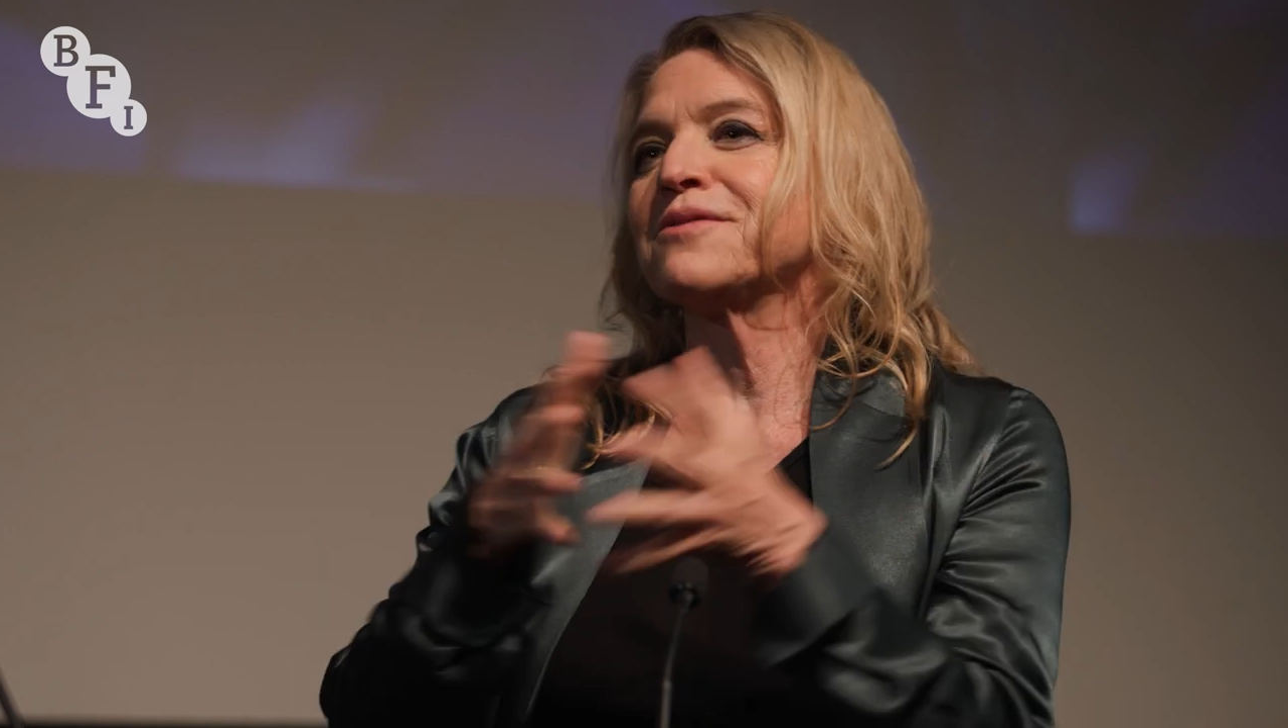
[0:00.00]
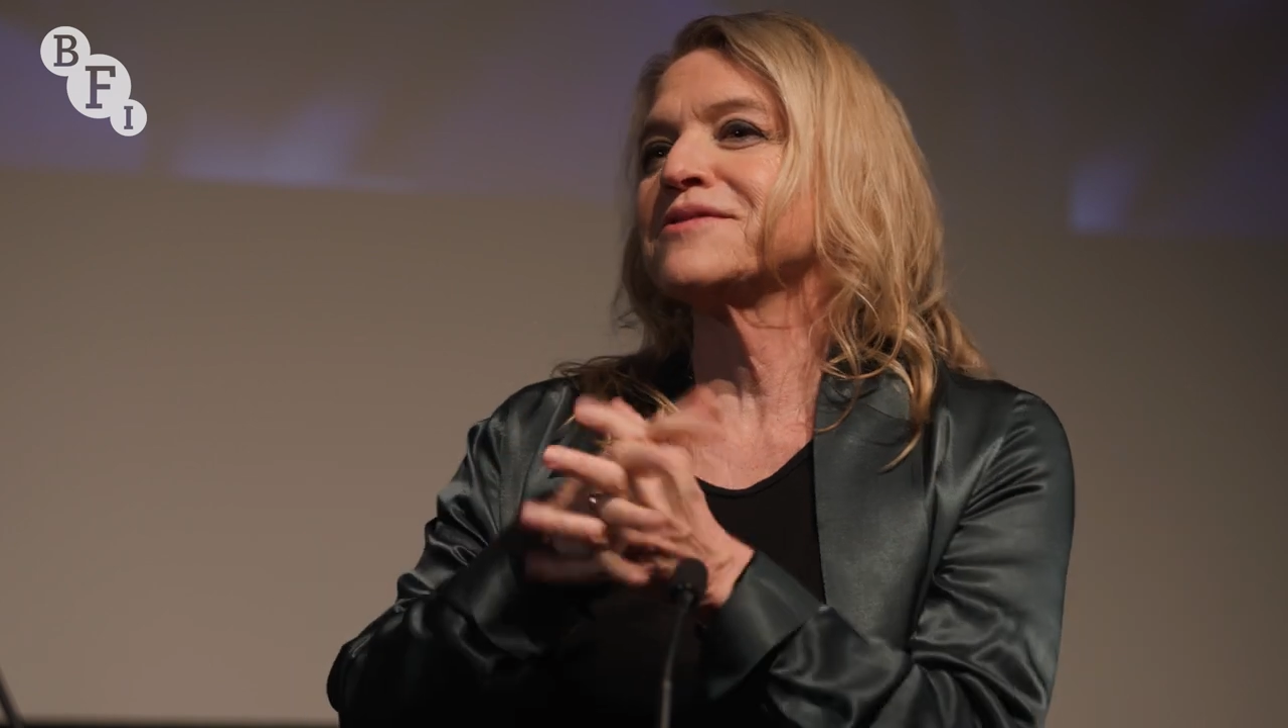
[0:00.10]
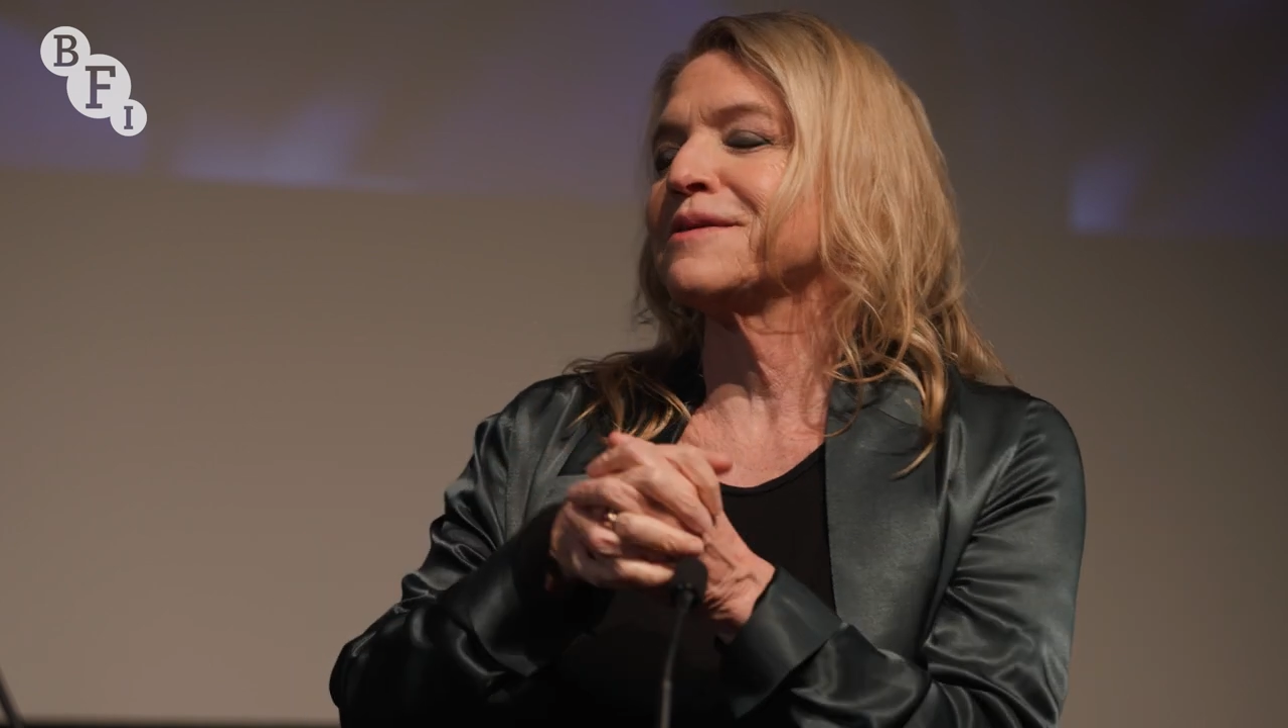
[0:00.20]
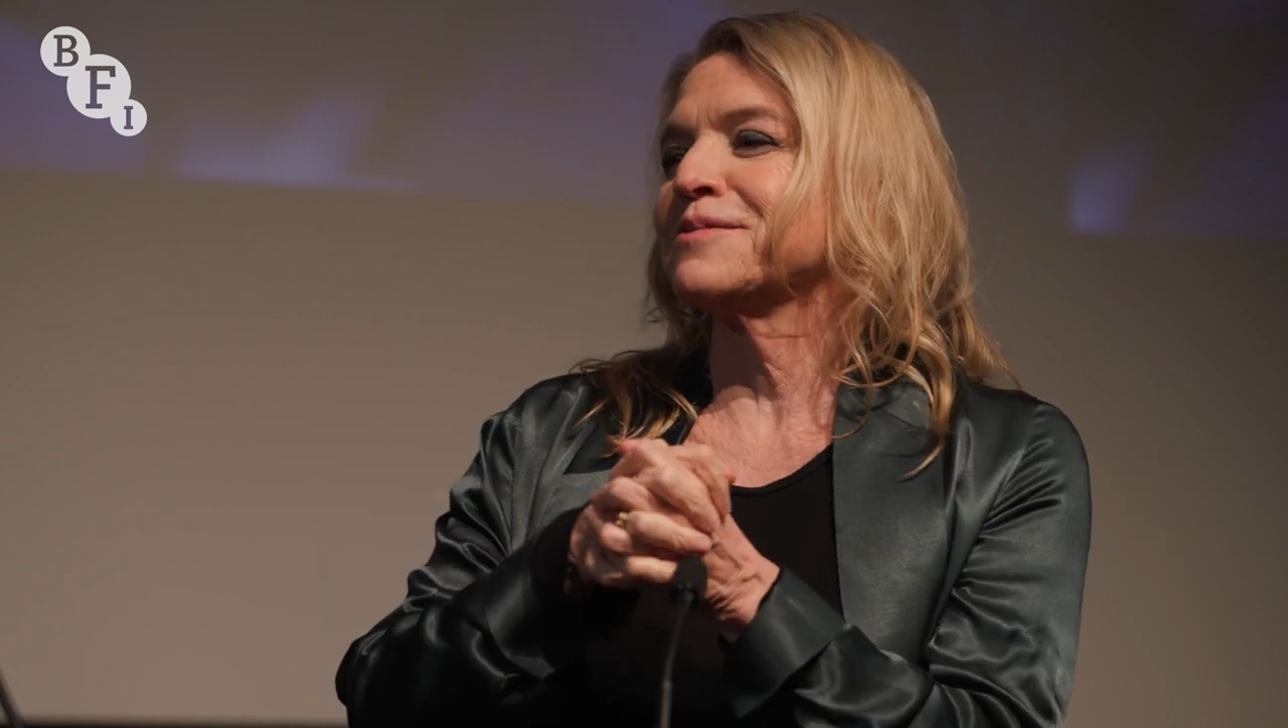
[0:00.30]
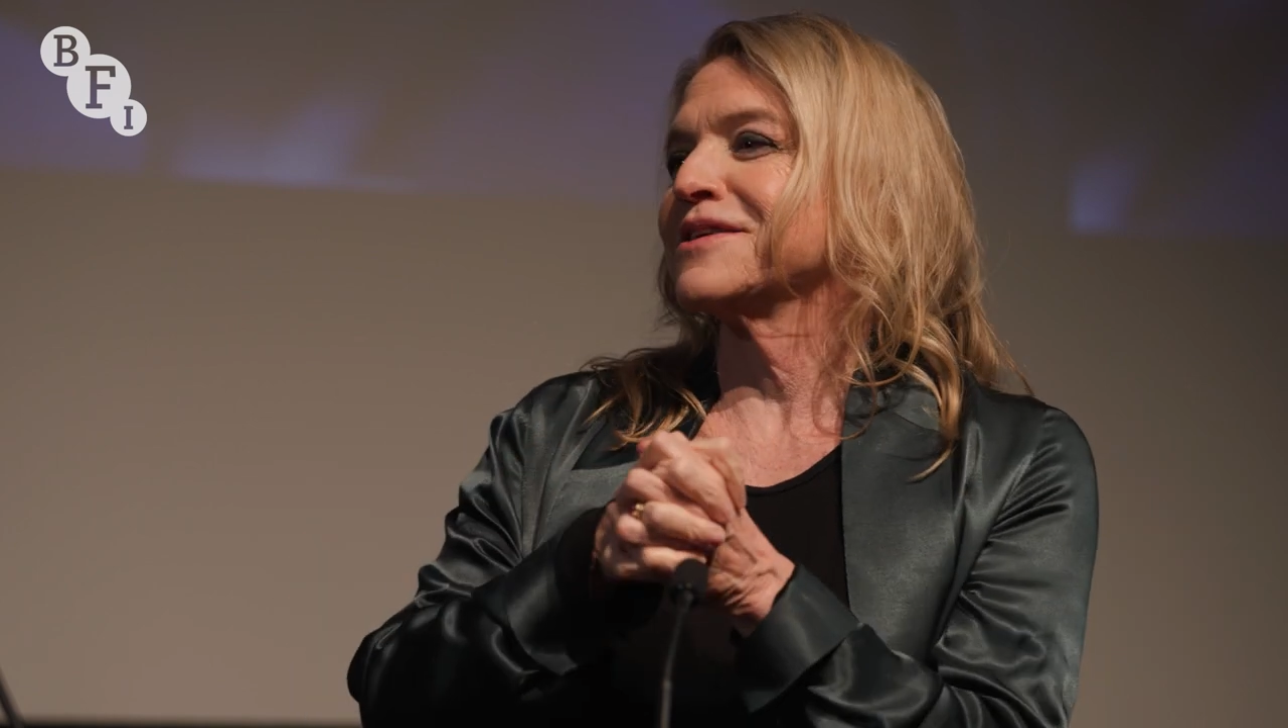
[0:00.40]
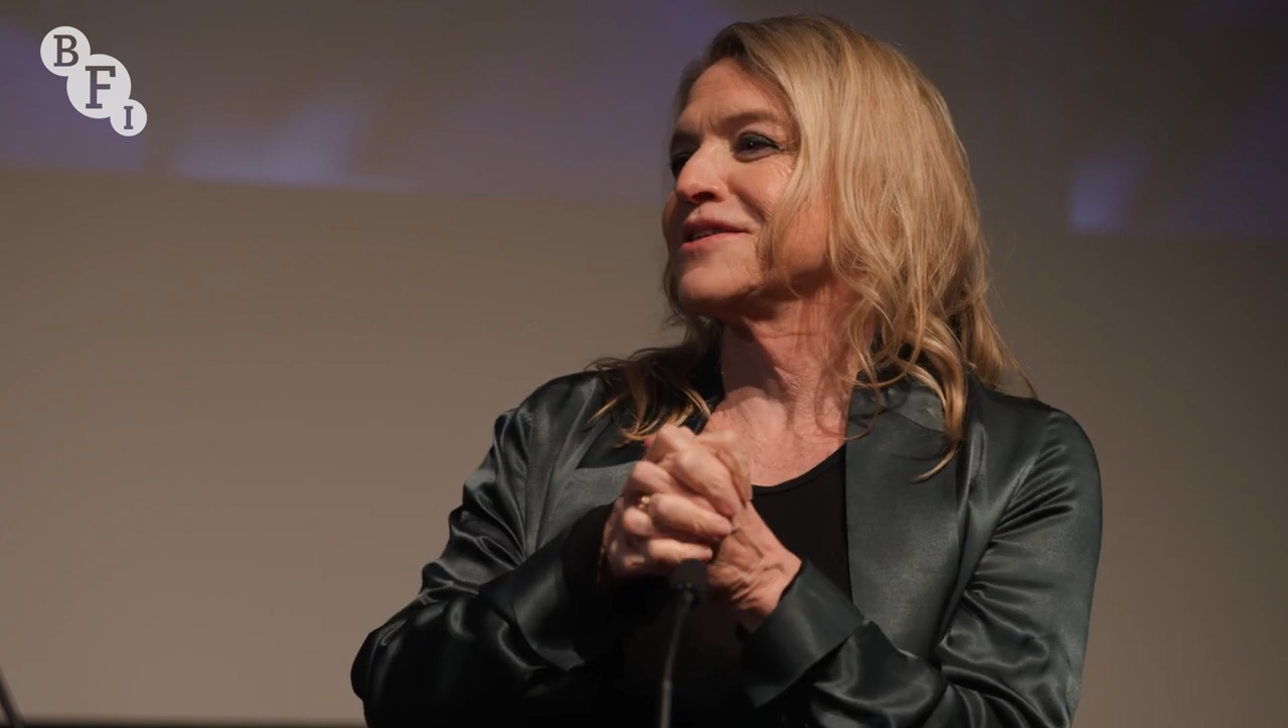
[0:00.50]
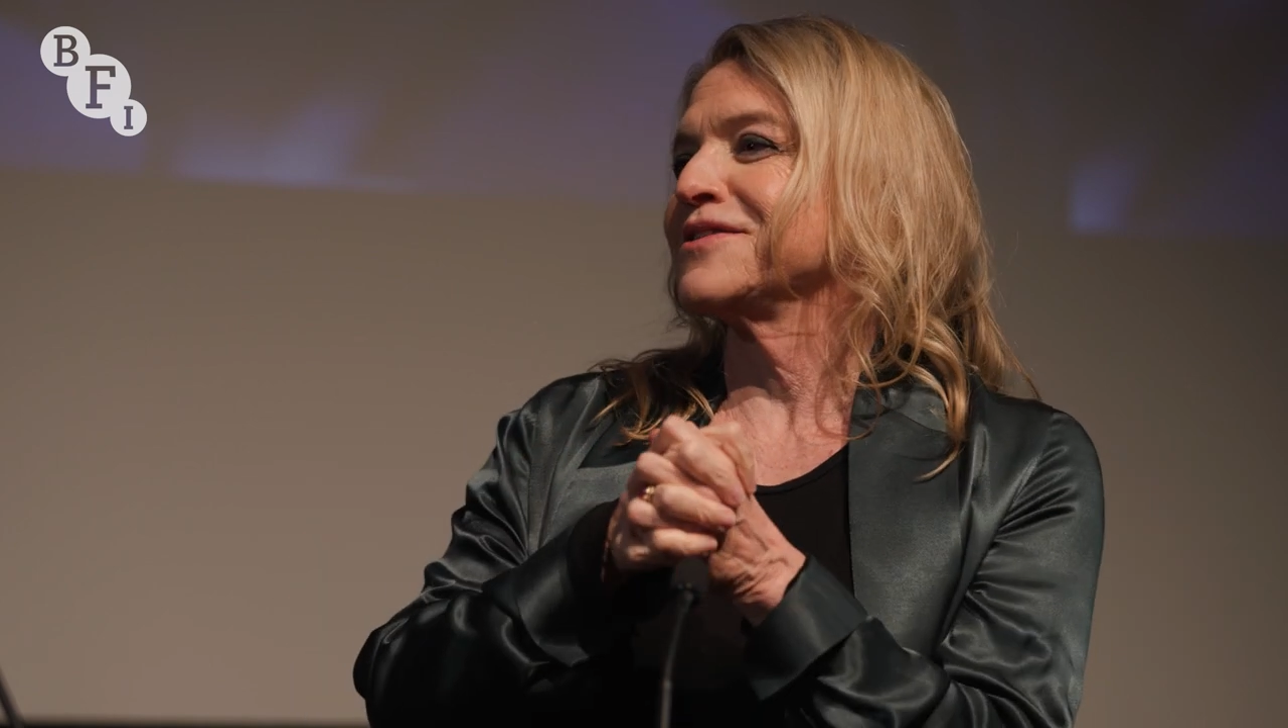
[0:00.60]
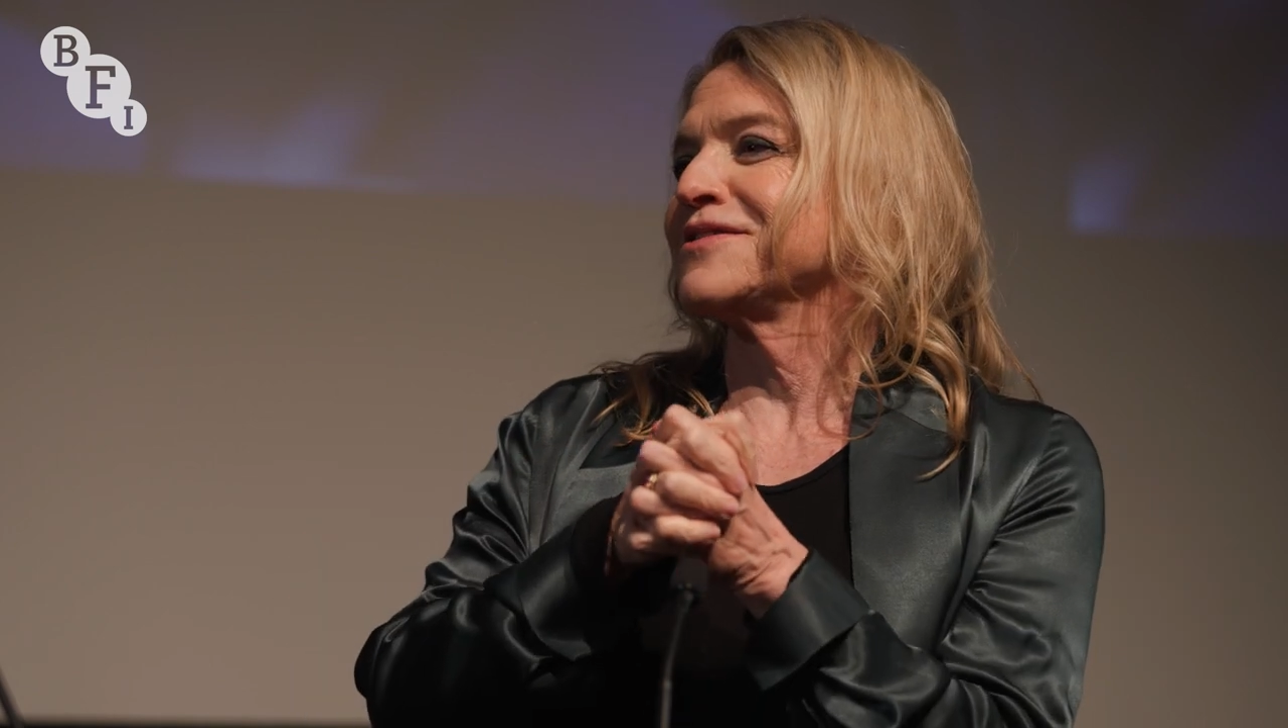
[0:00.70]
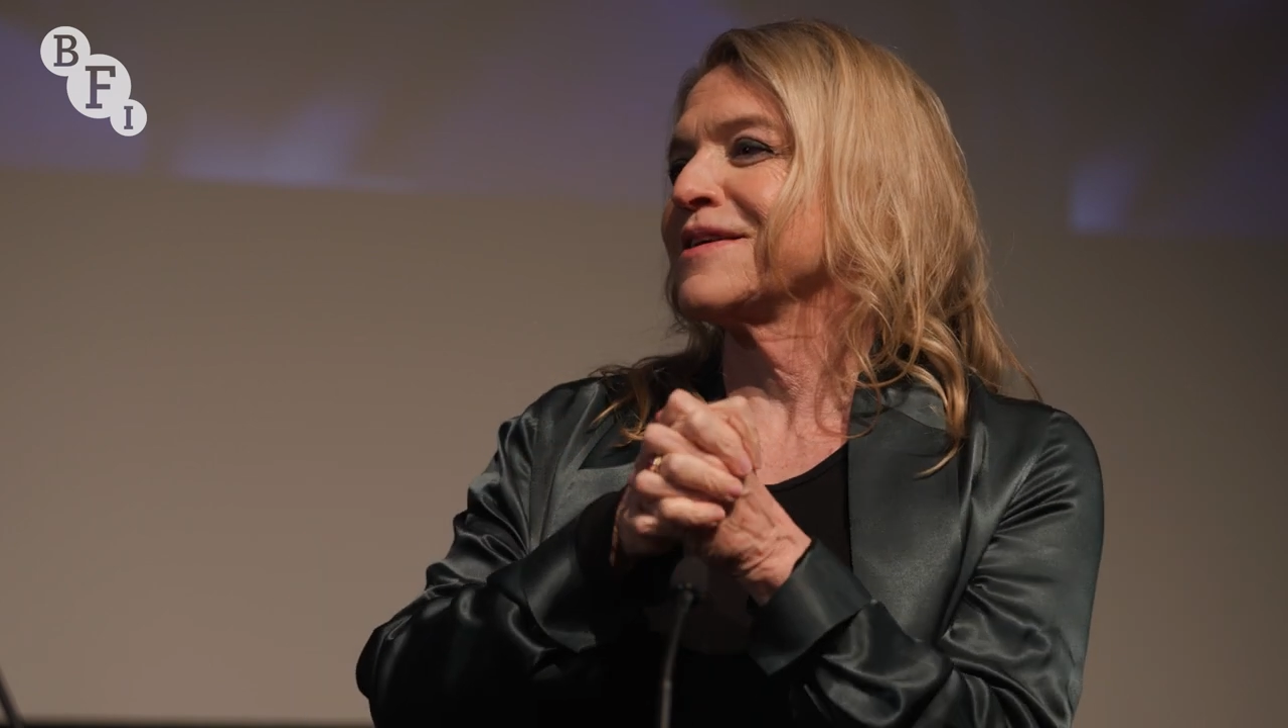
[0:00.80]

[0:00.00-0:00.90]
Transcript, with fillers: I was able to do